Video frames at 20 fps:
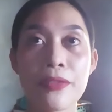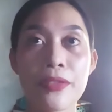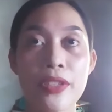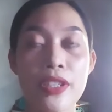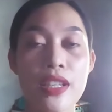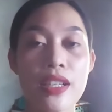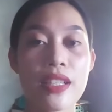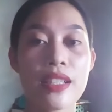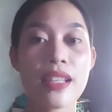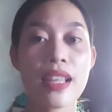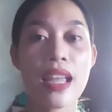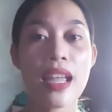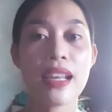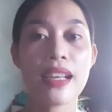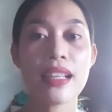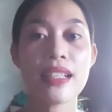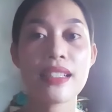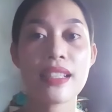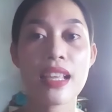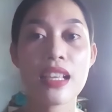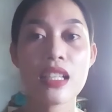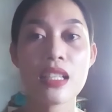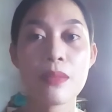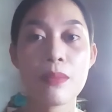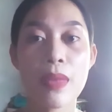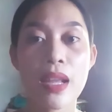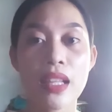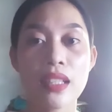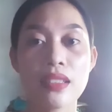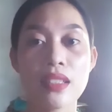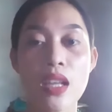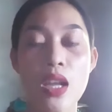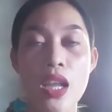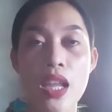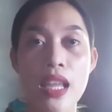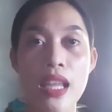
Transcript: first an assessment